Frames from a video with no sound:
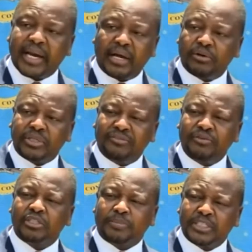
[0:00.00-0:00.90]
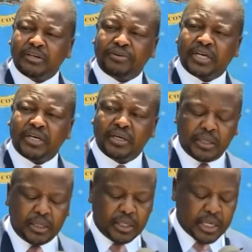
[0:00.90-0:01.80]
But I cannot give you a specific,
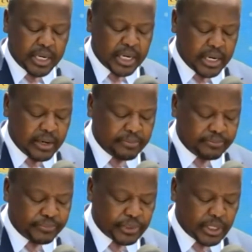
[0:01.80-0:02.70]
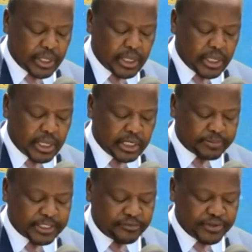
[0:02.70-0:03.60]
um, uh,
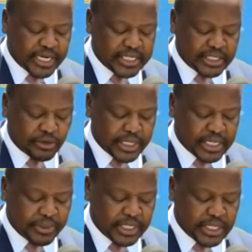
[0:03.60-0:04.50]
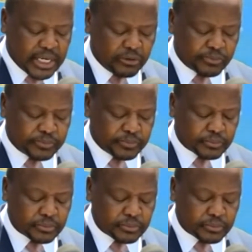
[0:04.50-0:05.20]
a specific answer to that right now.